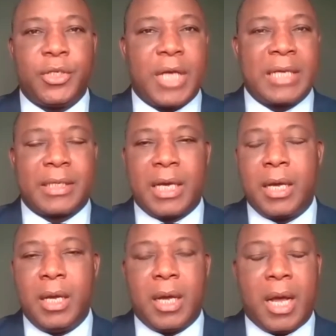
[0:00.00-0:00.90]
ask
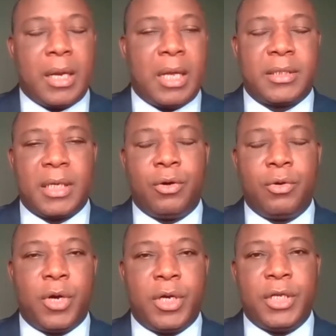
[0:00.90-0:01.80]
and say good
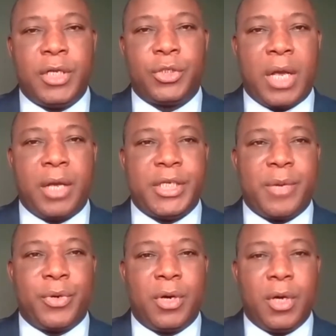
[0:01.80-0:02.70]
morning to Ayode
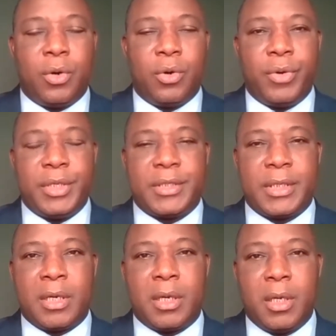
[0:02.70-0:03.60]
Jebo, who is
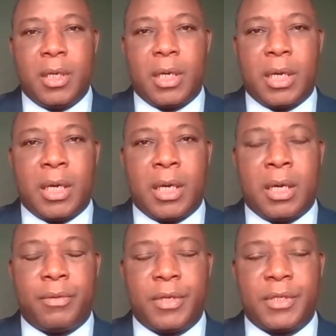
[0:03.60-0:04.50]
the
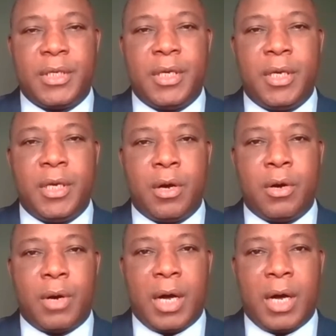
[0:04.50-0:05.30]
CEO